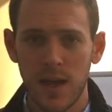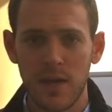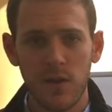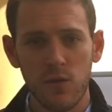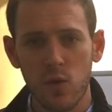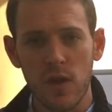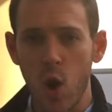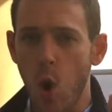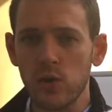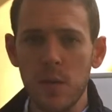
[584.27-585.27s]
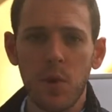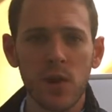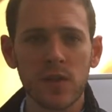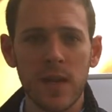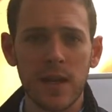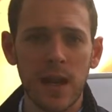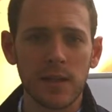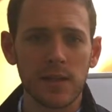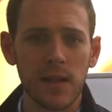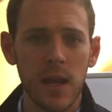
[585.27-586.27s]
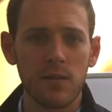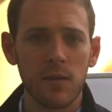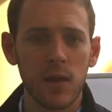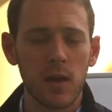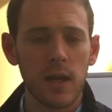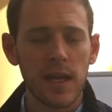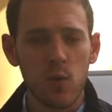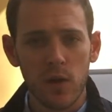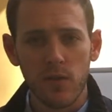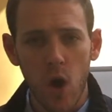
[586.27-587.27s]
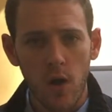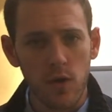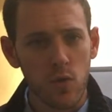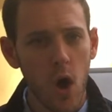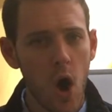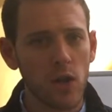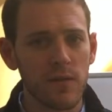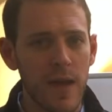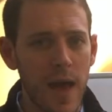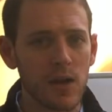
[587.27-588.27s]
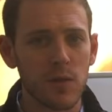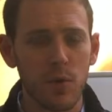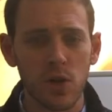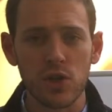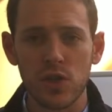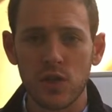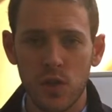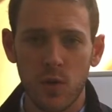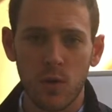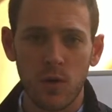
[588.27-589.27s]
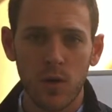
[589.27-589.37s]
even if you were the only person that he had to save, he would have gone through all of that to purchase you,